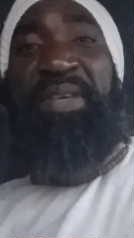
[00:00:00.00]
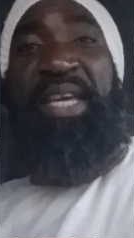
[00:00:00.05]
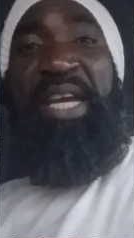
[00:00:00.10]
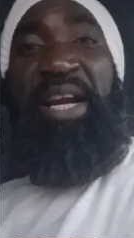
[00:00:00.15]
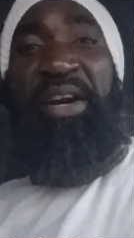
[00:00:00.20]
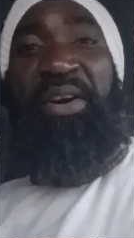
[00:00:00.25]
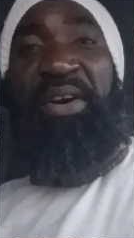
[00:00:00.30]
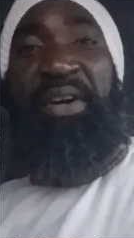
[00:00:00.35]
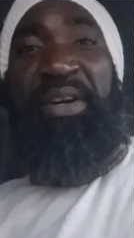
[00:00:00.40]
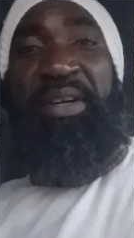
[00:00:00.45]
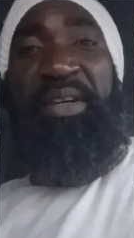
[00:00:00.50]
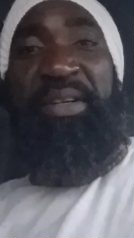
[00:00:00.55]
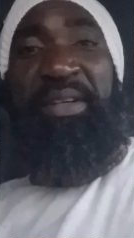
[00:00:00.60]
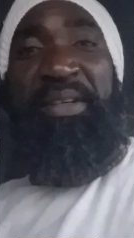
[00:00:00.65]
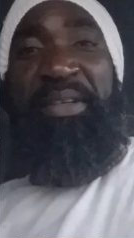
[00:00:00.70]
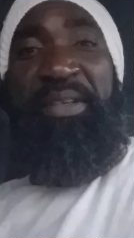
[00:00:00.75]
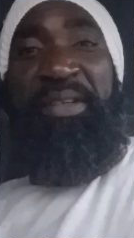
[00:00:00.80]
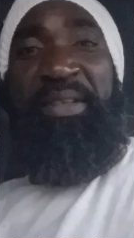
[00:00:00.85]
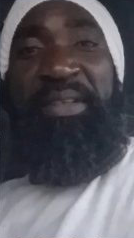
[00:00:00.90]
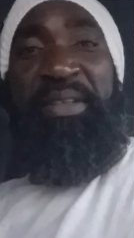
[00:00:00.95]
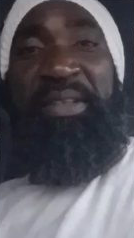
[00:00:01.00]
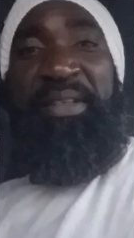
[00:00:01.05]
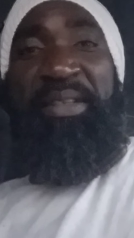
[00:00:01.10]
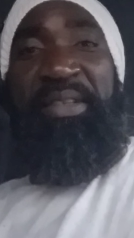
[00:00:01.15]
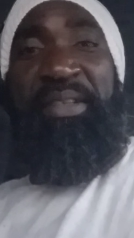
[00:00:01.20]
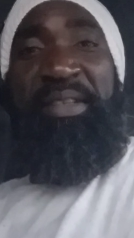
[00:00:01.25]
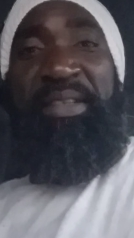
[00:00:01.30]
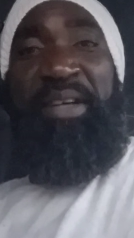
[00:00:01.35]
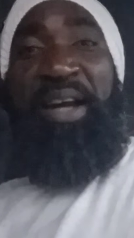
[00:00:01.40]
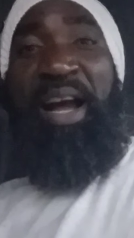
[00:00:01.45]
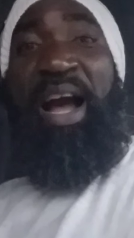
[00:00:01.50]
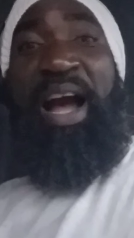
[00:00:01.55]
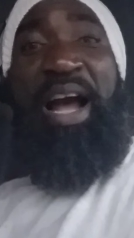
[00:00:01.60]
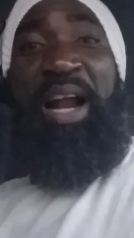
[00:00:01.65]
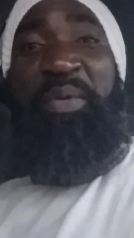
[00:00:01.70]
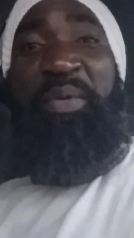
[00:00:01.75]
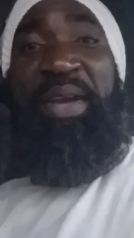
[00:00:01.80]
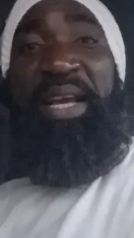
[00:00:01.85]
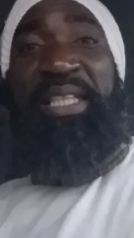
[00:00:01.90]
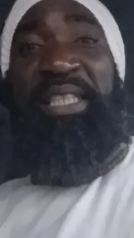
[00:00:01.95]
Always in a fear. I say,
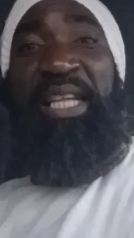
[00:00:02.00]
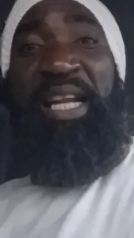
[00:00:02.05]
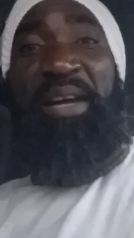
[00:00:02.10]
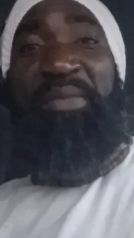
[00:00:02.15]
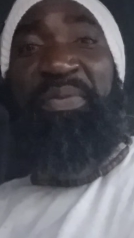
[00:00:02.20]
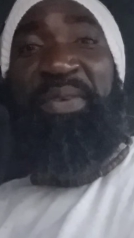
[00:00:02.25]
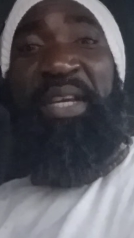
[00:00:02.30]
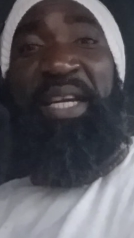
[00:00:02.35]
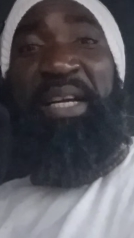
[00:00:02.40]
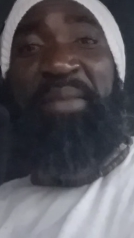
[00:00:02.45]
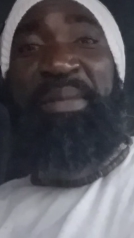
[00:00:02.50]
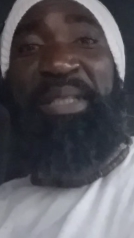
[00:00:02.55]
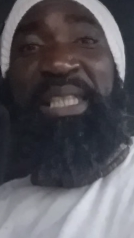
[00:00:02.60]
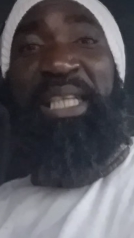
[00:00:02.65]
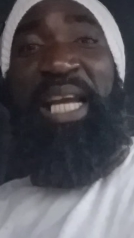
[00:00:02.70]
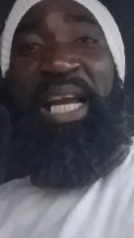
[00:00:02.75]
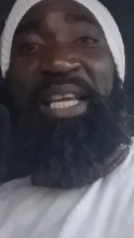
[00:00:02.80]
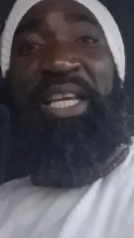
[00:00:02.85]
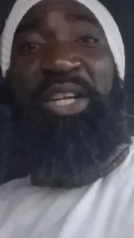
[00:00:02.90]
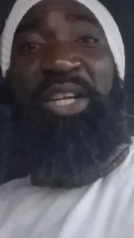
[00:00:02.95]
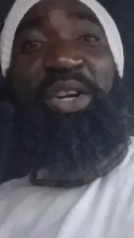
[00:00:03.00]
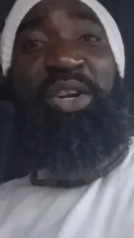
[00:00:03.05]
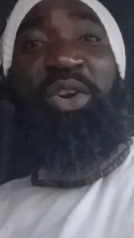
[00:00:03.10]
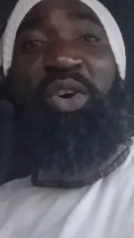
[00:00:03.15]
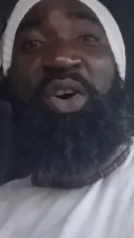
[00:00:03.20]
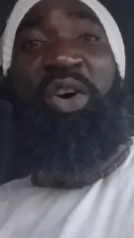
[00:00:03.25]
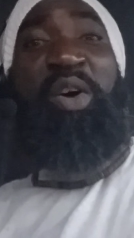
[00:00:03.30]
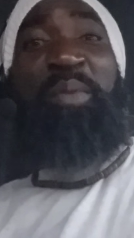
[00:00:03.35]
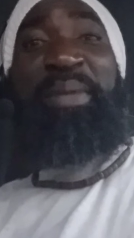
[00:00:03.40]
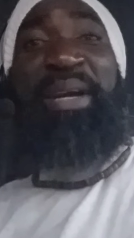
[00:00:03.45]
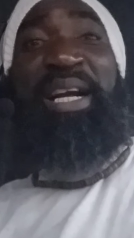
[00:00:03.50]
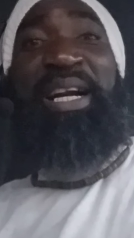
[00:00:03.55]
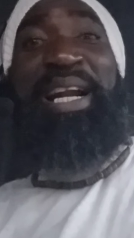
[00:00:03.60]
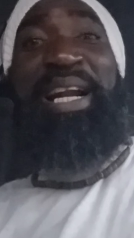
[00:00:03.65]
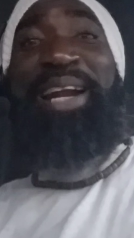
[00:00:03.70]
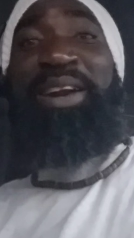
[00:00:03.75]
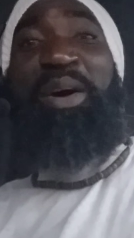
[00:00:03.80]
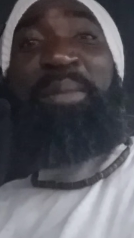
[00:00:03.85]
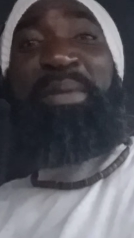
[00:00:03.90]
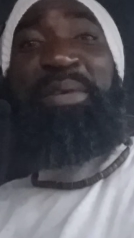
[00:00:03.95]
you don't know how I'm glad I'm free from them thing
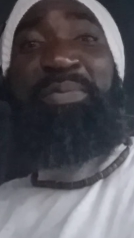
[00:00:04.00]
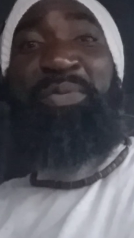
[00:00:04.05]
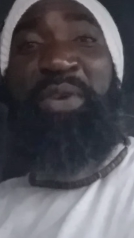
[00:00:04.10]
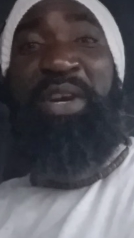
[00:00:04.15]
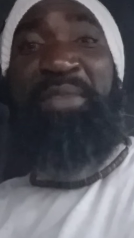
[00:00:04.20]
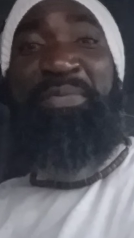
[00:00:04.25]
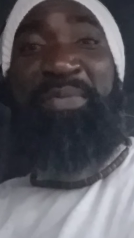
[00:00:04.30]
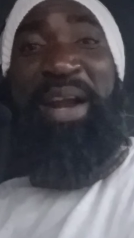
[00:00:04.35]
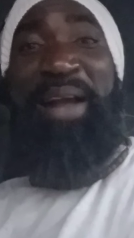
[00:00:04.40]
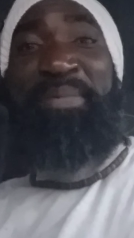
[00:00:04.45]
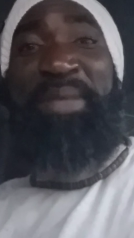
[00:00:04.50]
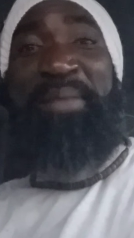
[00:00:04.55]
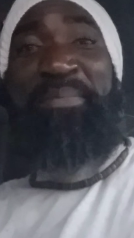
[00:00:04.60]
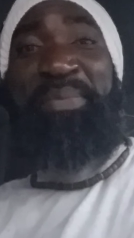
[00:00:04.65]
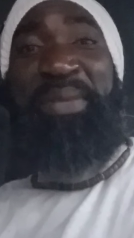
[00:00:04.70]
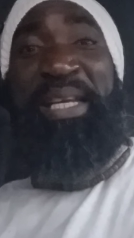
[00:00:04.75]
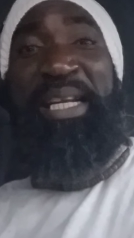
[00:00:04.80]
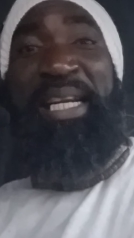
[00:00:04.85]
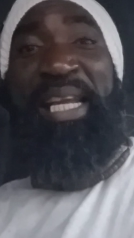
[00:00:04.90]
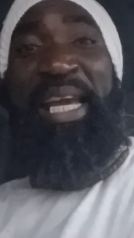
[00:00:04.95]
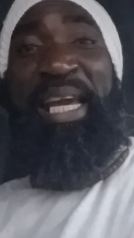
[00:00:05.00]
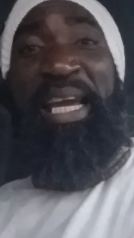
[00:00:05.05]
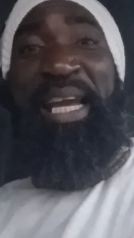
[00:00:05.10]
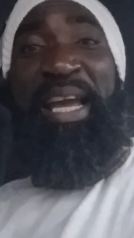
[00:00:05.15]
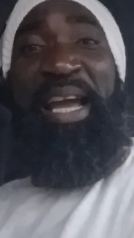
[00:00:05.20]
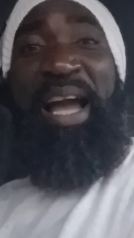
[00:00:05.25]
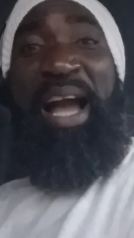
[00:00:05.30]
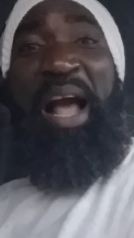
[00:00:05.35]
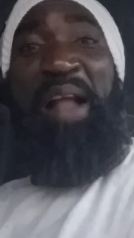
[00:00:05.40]
there. I feel so good.